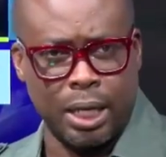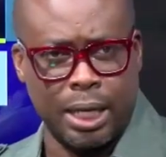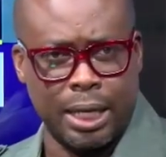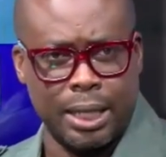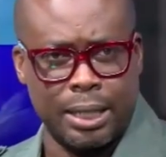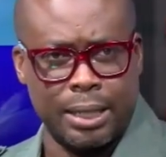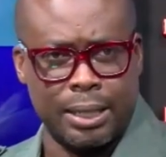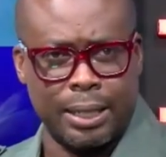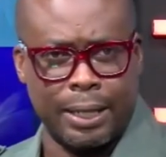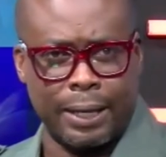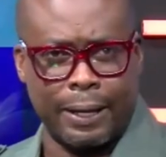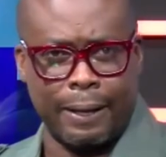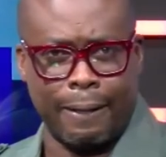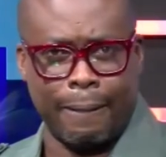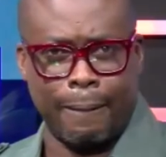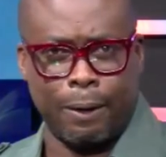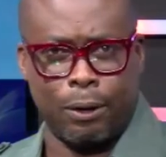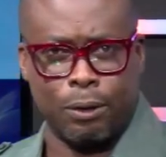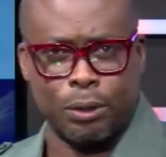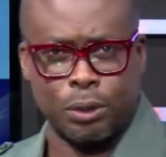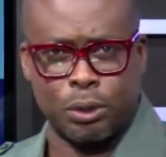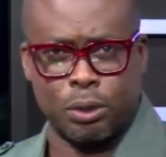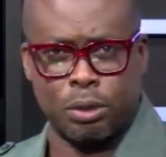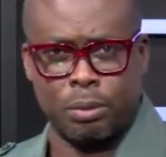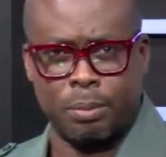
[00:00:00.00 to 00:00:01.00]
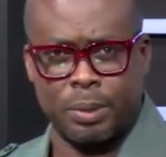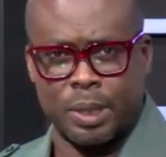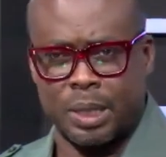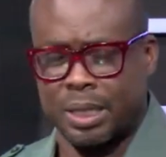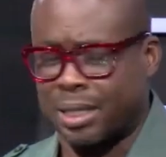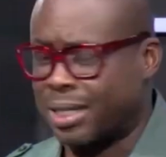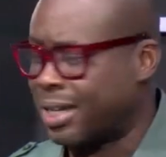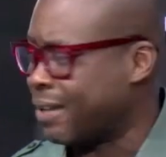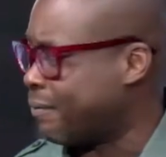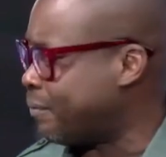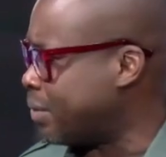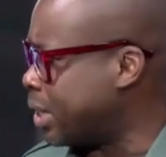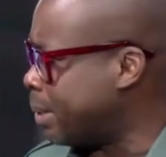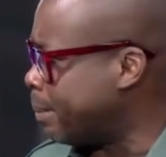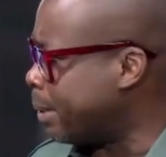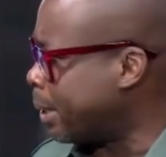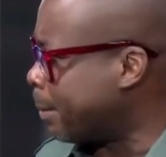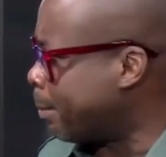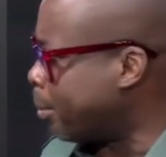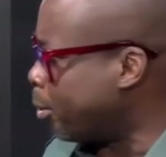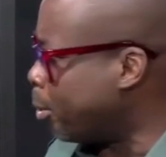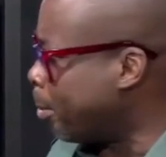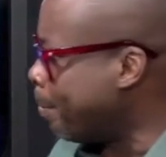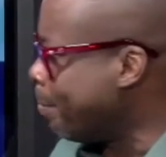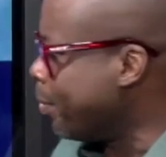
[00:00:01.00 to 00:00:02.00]
and uh, also Mr.
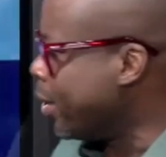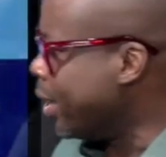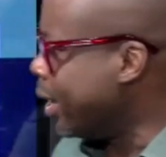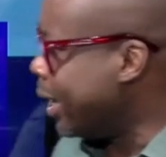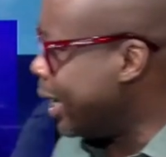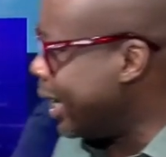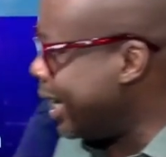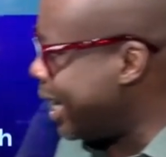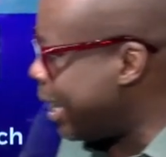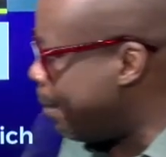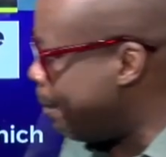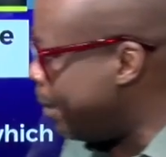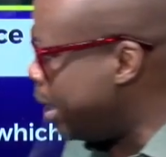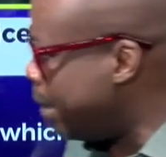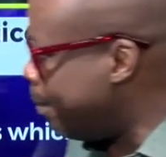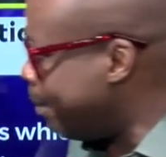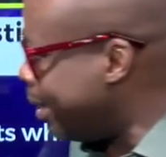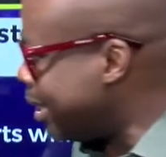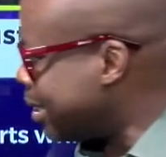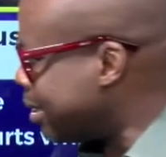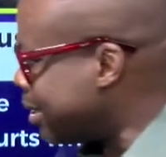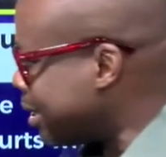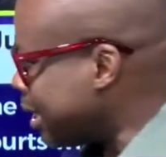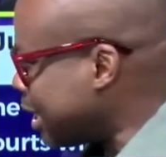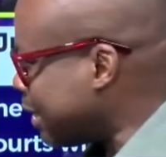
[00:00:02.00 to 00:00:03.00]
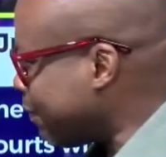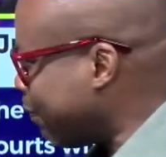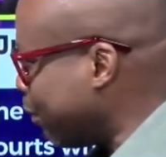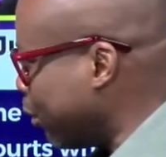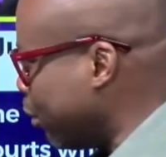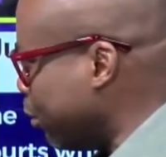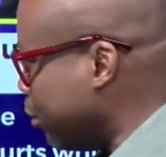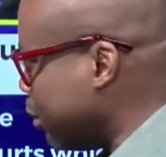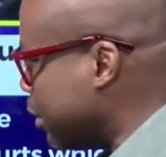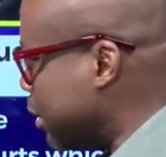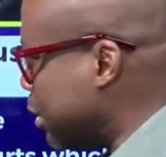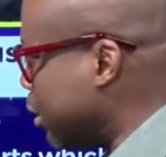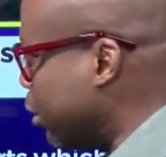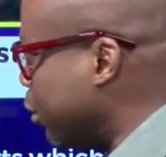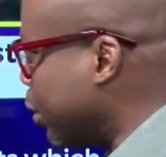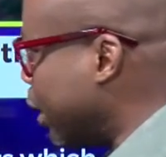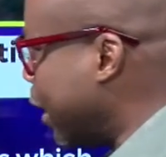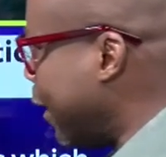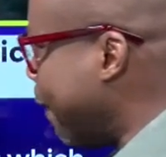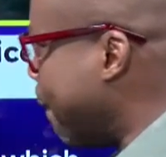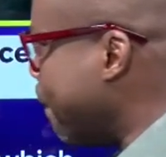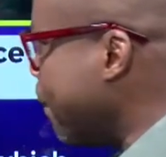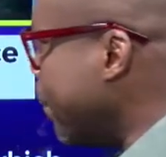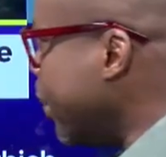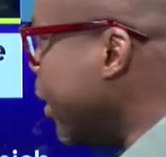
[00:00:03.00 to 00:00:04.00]
Dafeamekpor. And the amendment is as follows.
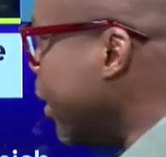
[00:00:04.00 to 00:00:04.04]
Okay,